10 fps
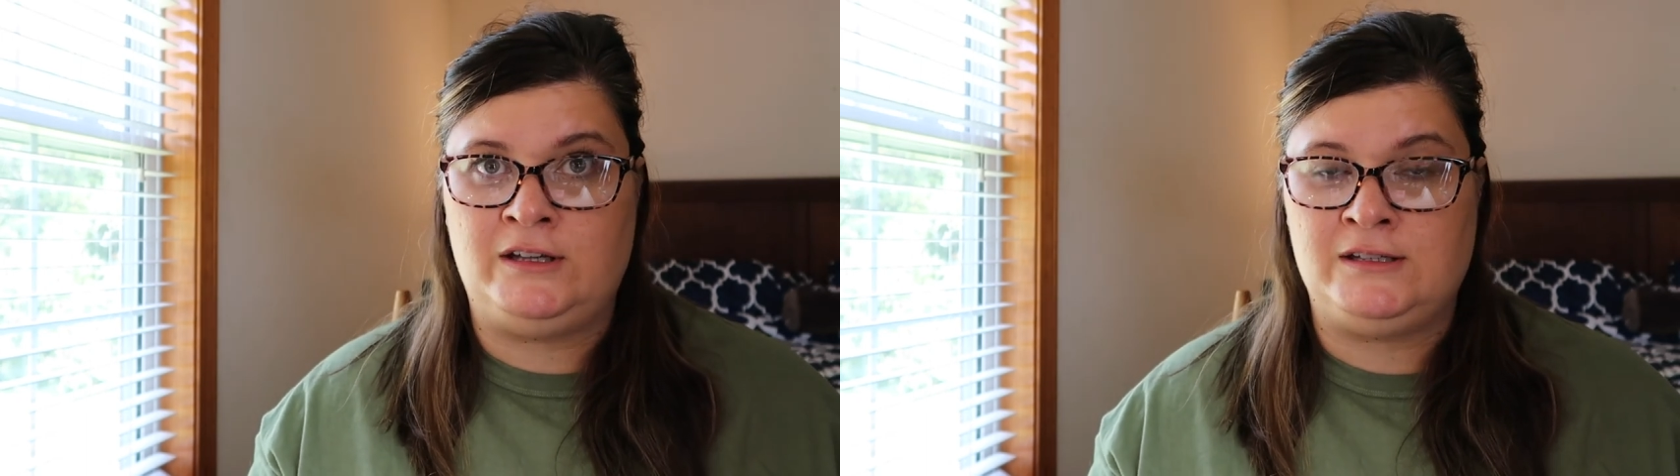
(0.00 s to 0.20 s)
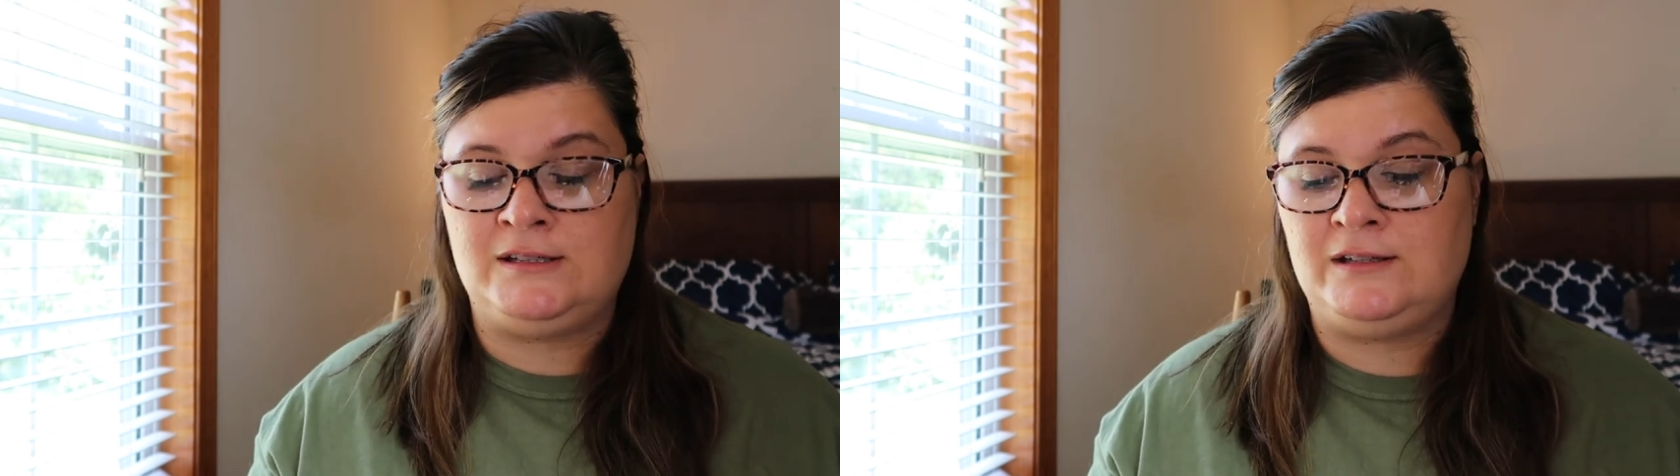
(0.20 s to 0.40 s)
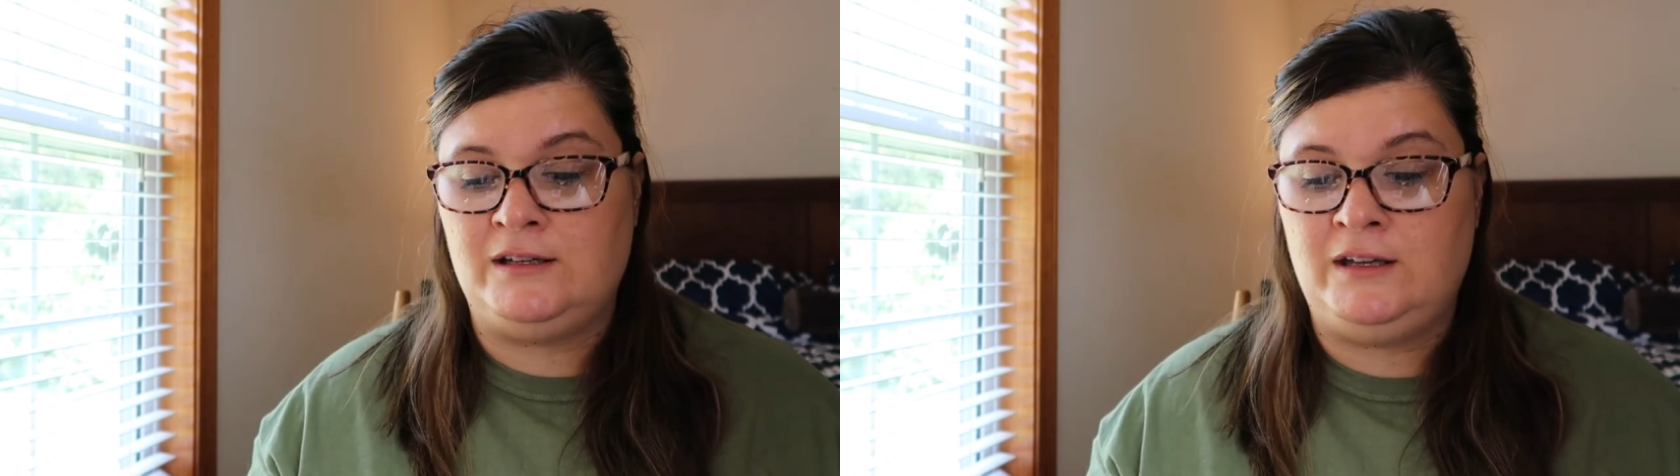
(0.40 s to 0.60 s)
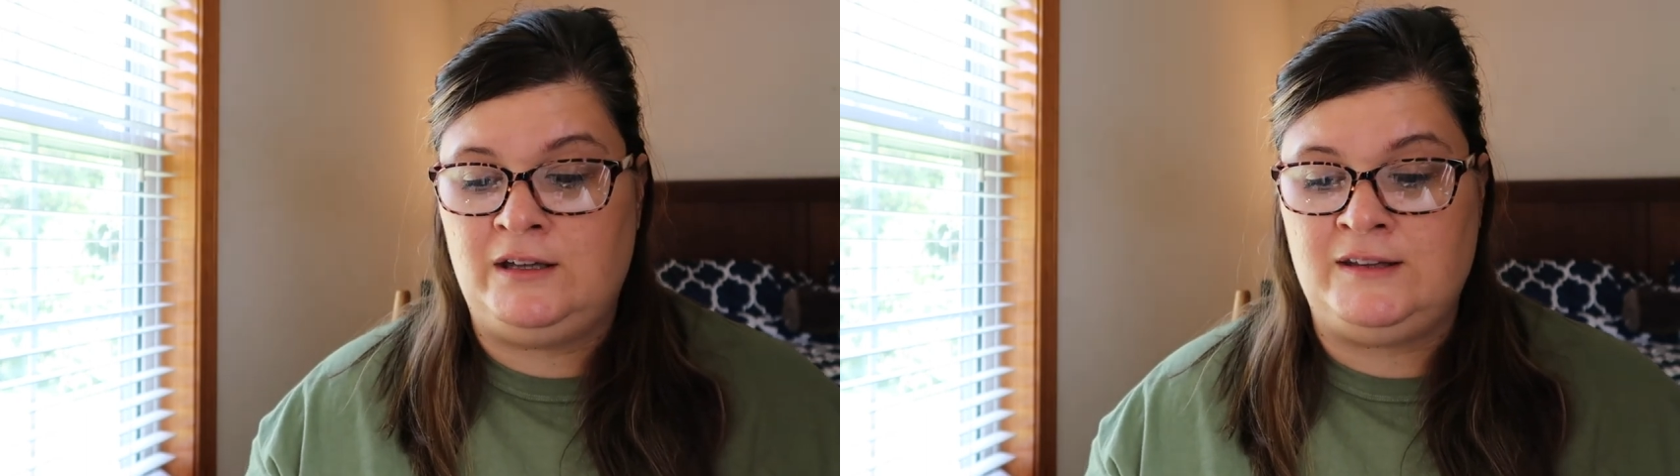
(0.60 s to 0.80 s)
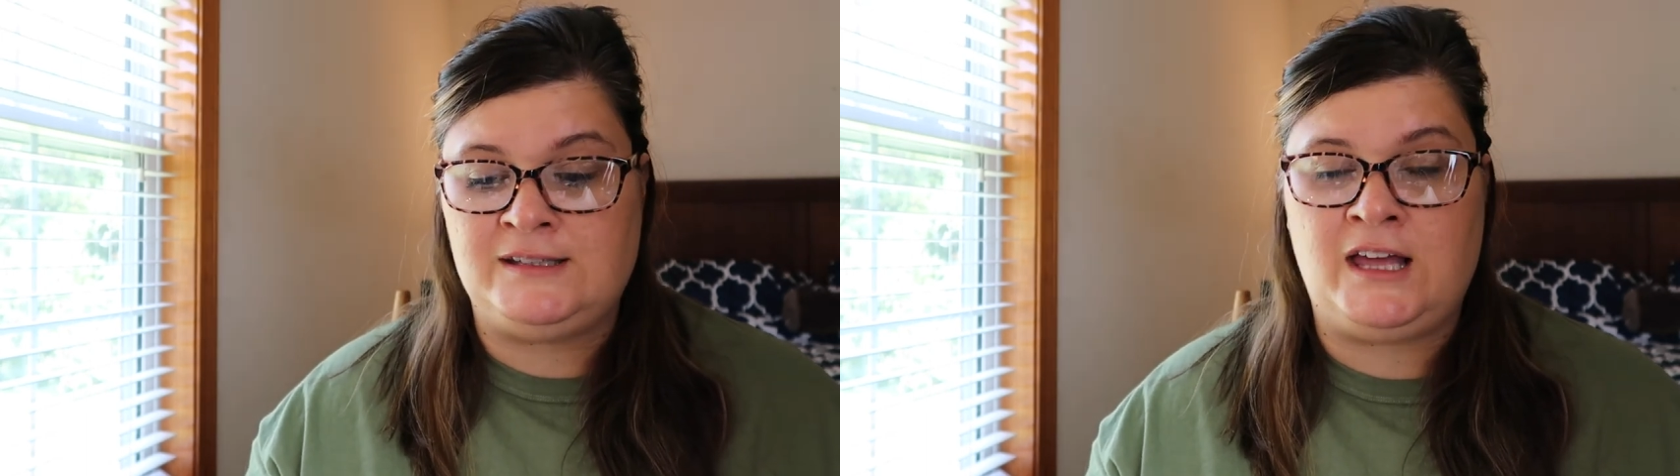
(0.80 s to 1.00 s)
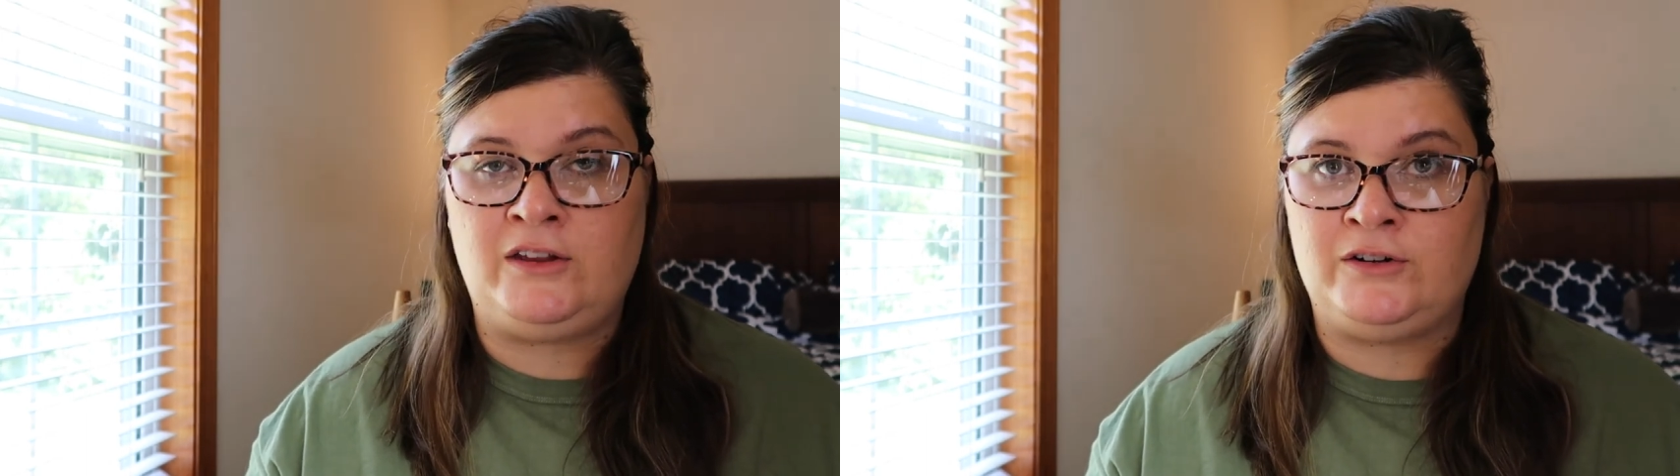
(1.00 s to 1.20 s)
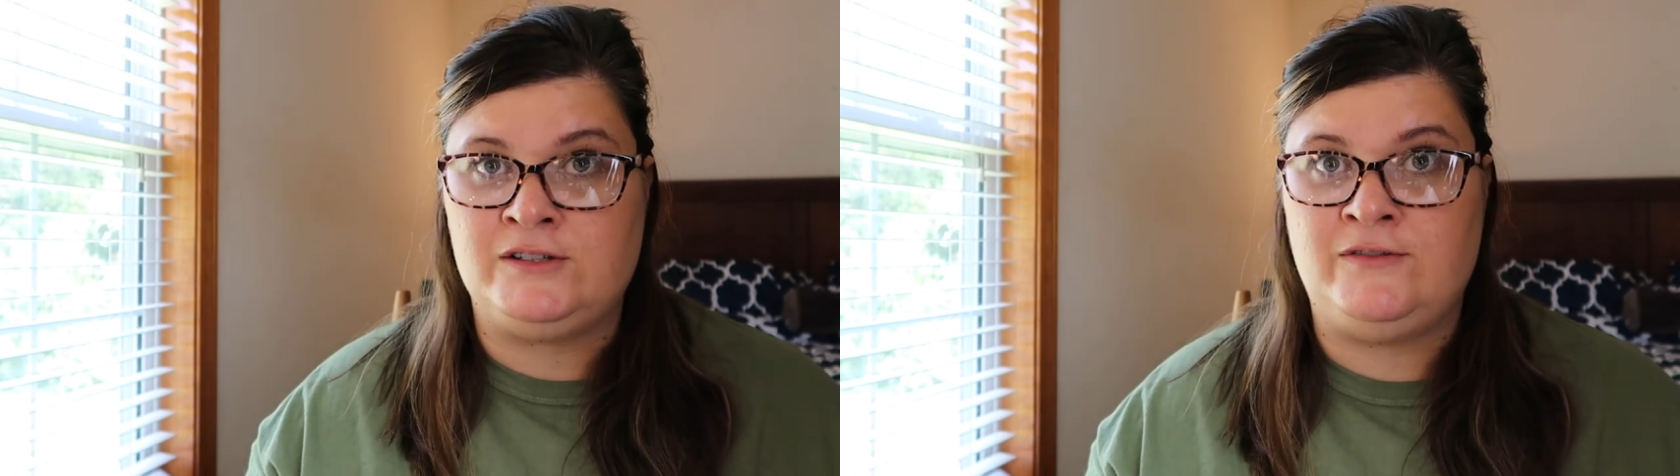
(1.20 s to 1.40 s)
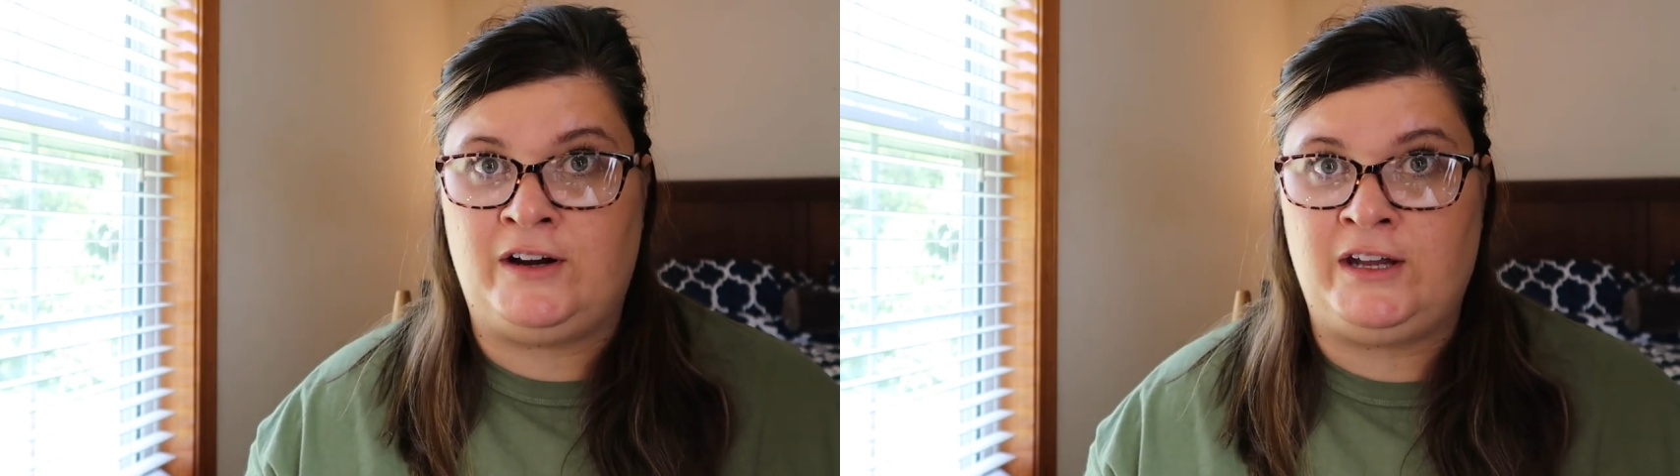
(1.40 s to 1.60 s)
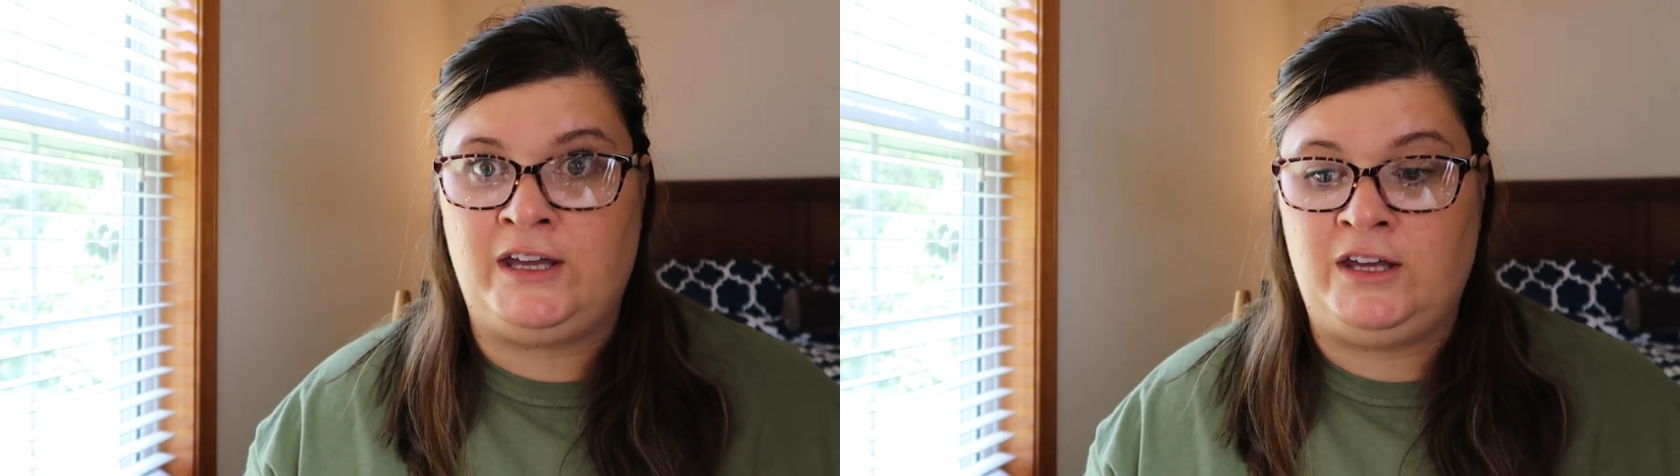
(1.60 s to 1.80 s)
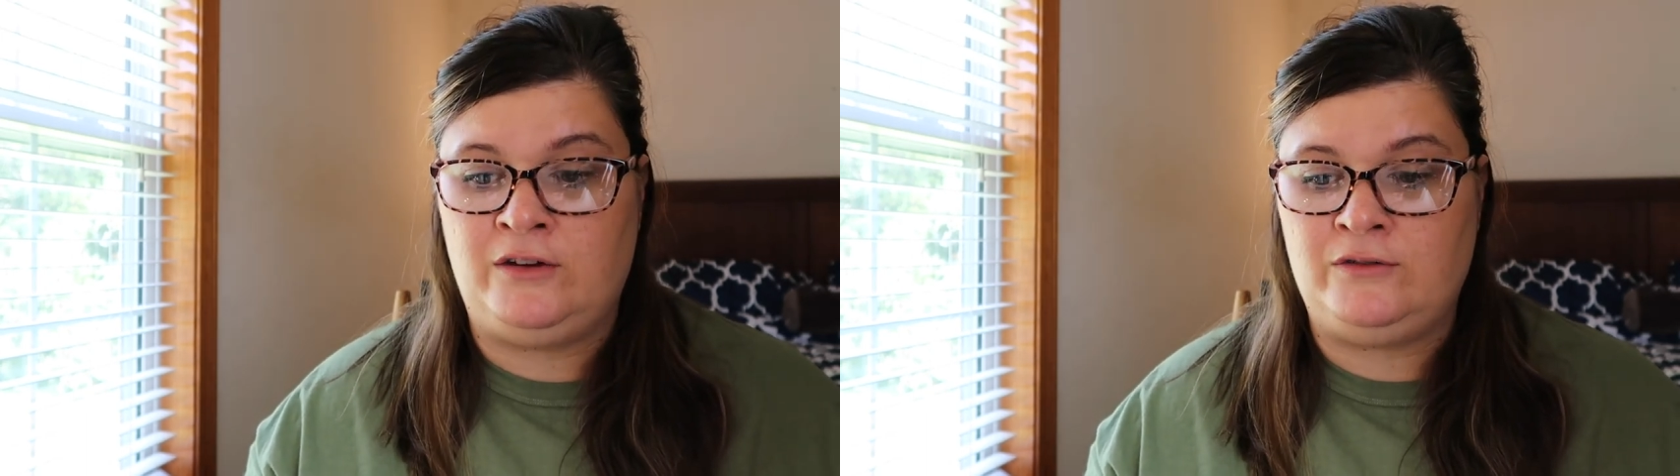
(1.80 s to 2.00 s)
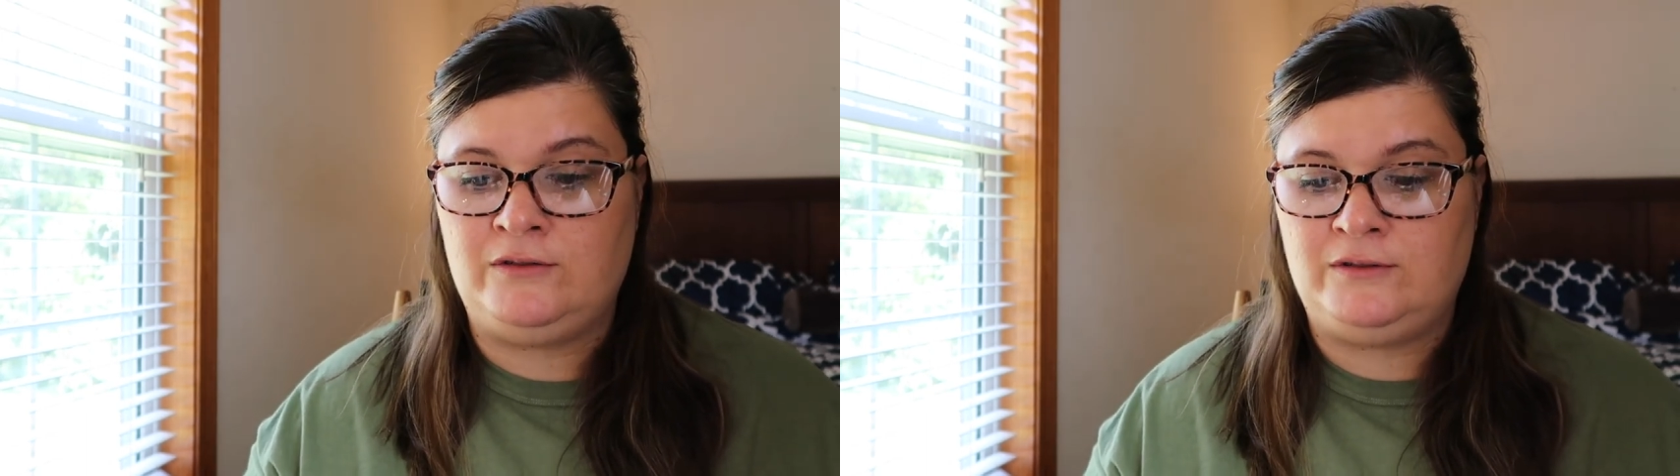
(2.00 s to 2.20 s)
is very cute.